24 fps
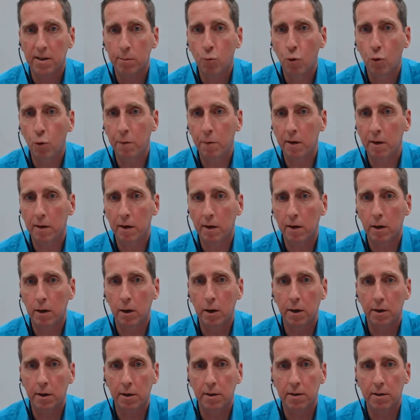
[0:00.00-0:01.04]
moving the
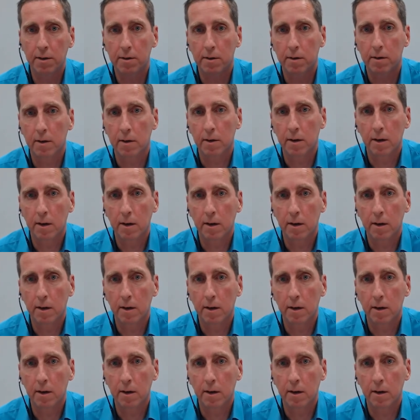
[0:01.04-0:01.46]
curtains